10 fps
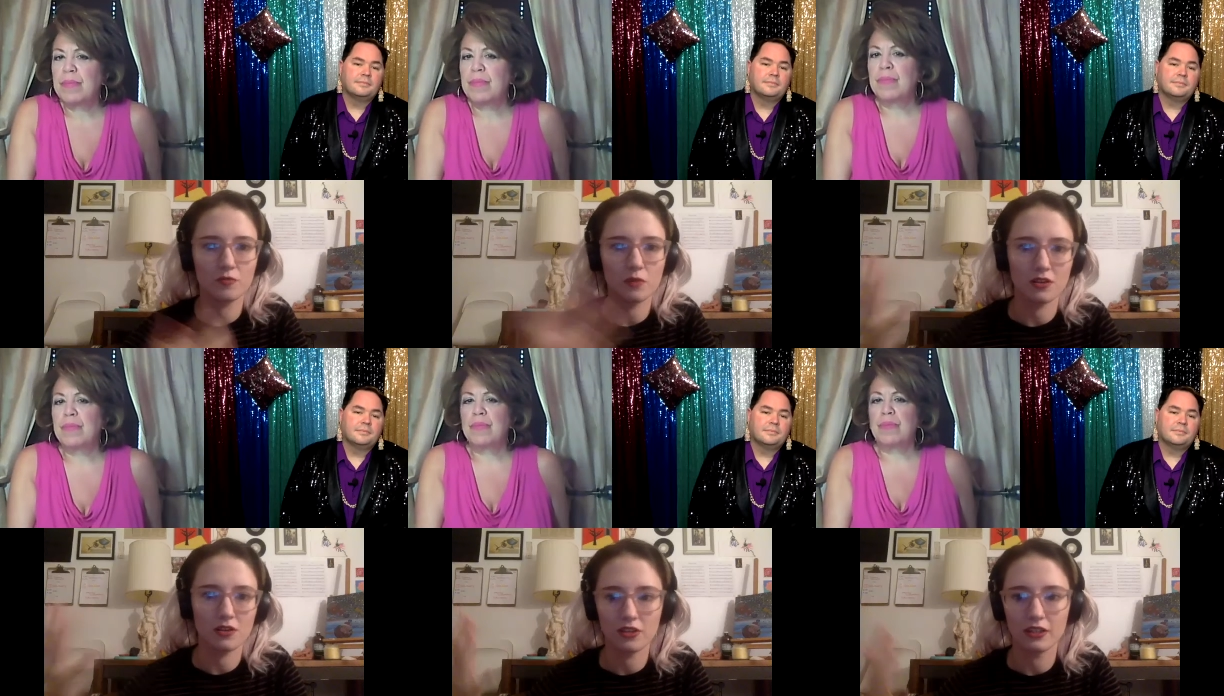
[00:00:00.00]

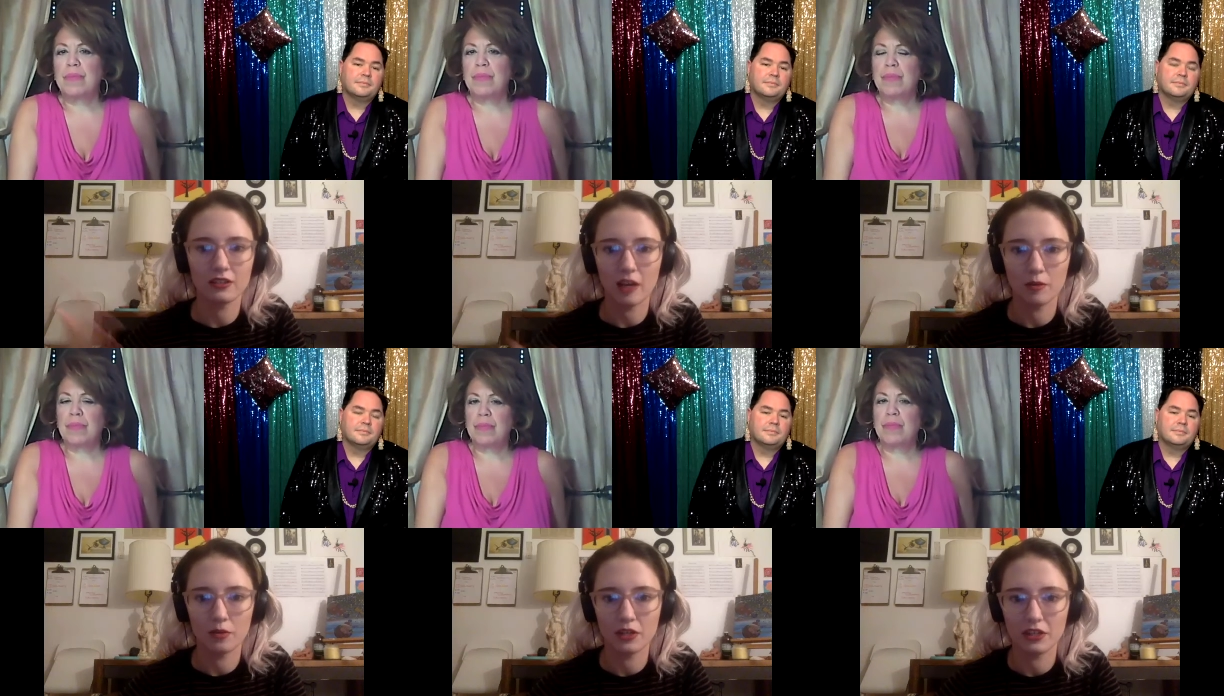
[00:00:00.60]
Speaker 1: partner and
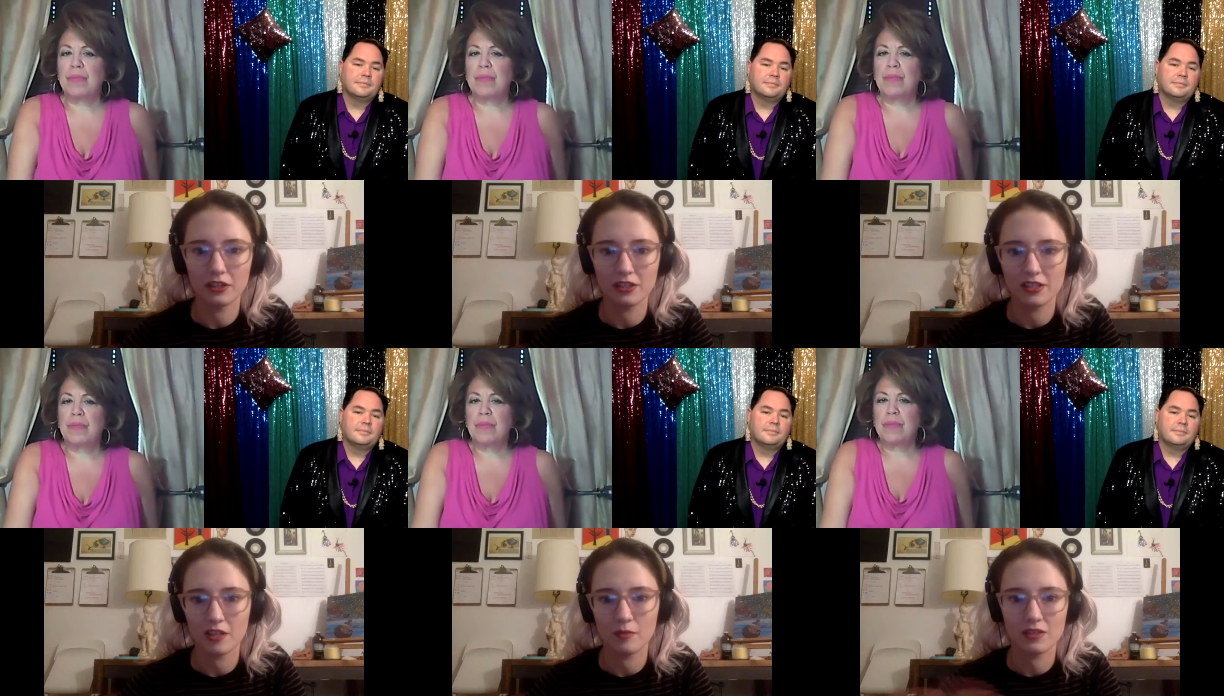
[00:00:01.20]
collaborator. His
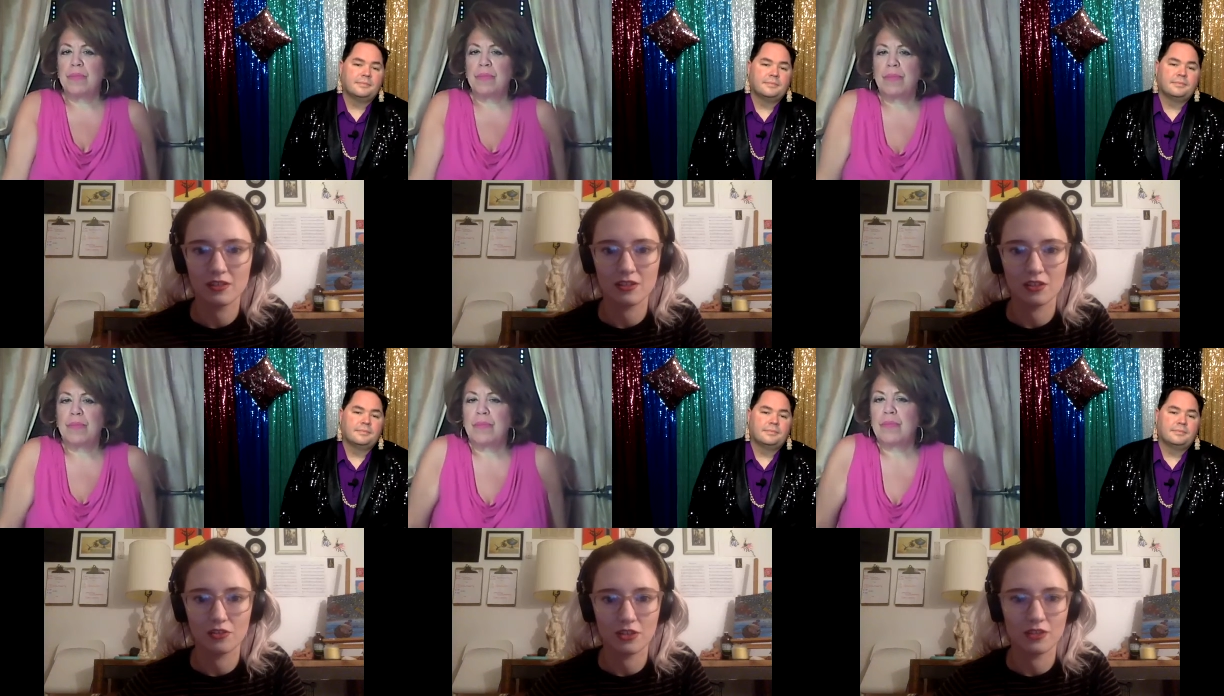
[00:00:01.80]
name is Andreas